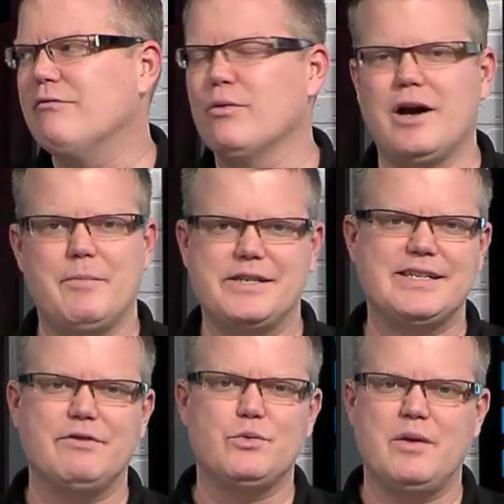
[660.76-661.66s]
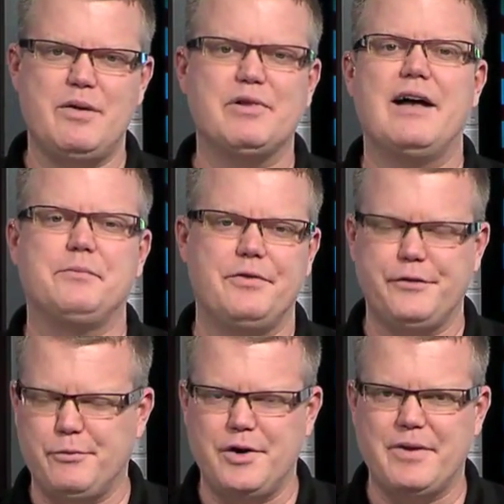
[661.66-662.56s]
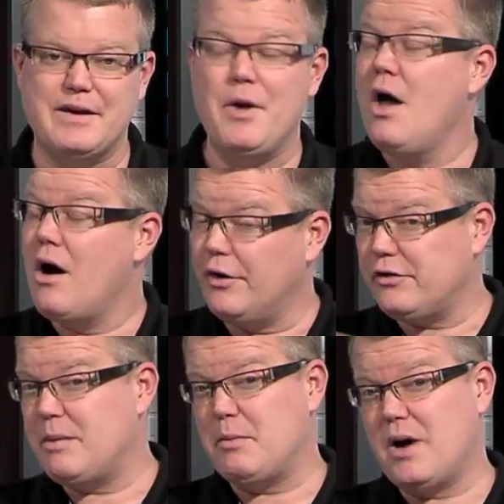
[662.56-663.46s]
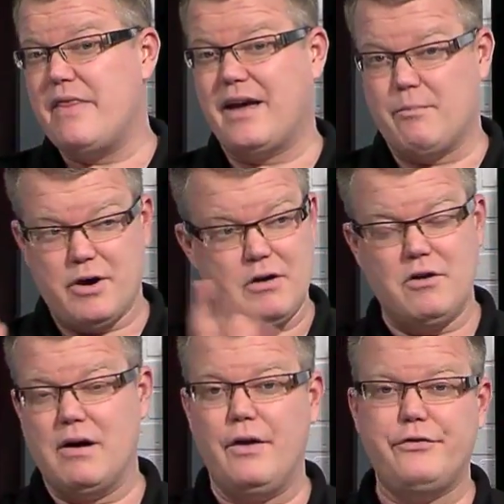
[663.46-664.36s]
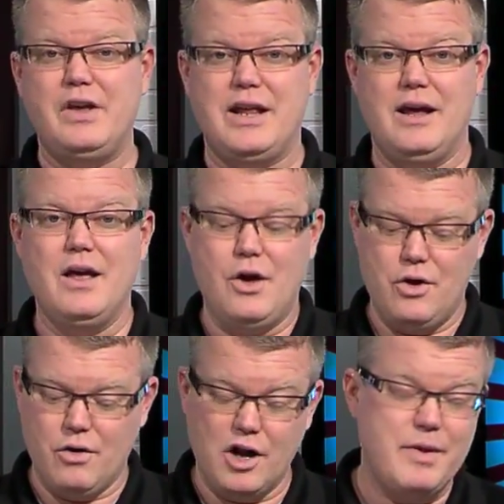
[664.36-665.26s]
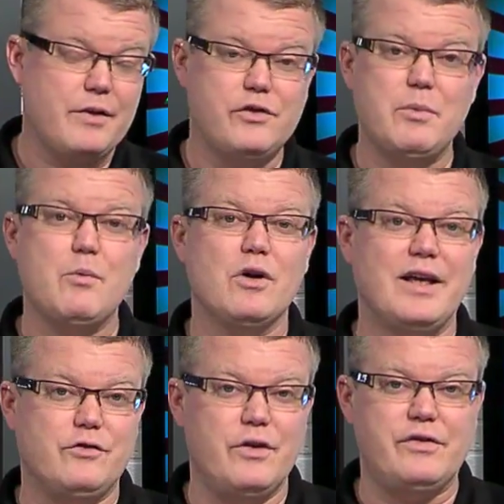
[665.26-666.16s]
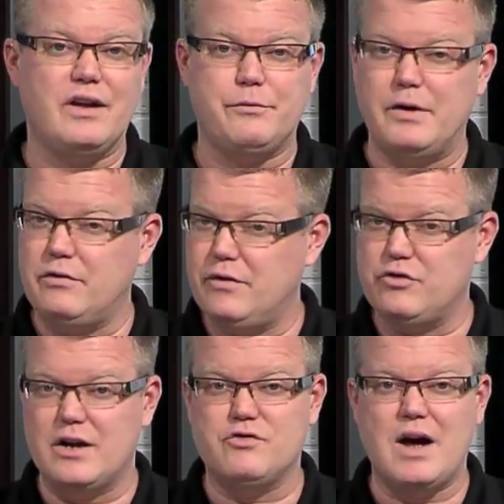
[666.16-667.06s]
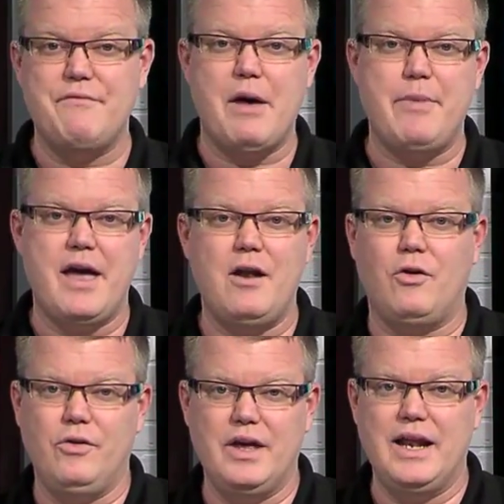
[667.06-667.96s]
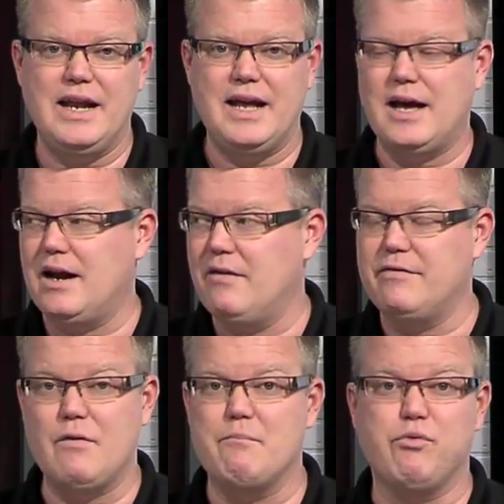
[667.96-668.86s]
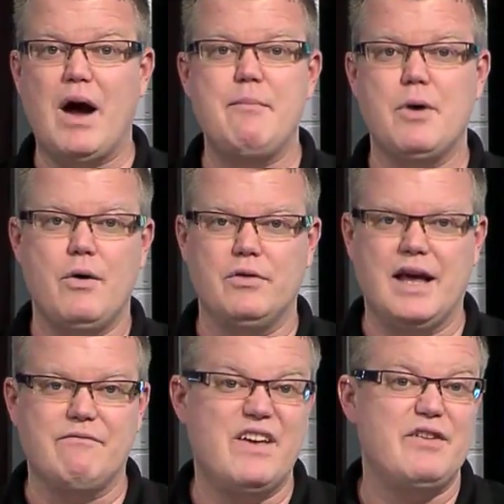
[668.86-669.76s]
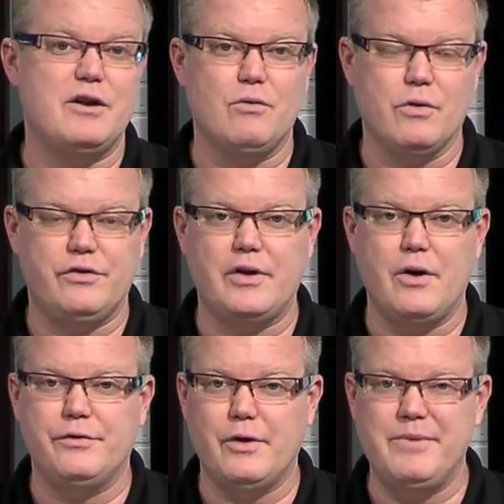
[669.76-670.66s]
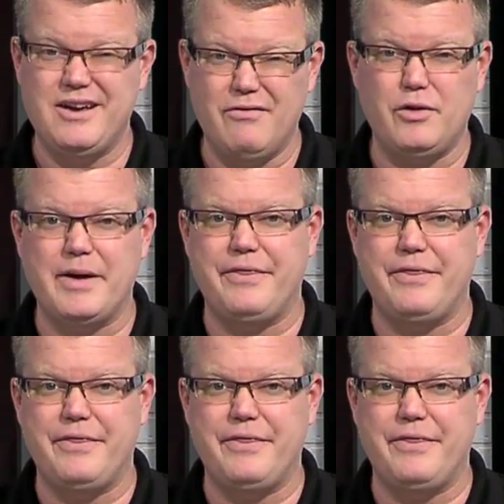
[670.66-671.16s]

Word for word: never recommend a 720p plasma at this point in my time. Also, keep in mind that compared to your LCD, mm -hmm. you're going to be consuming more electricity, especially if you try to drive that panel in any kind of bright mode like Vivid right. or so. So be careful